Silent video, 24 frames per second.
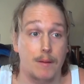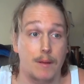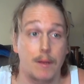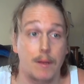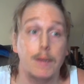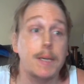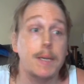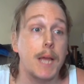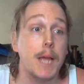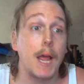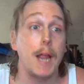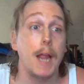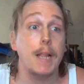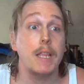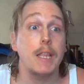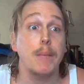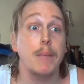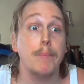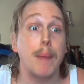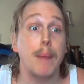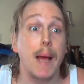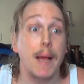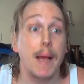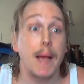Take the
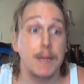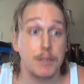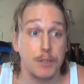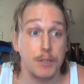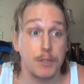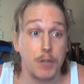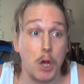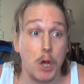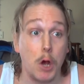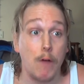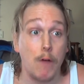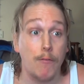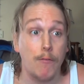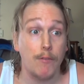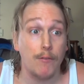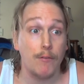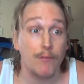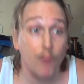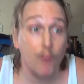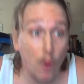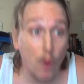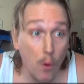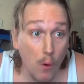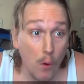bastards off the
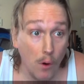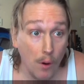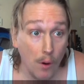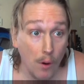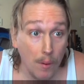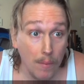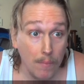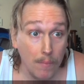floor.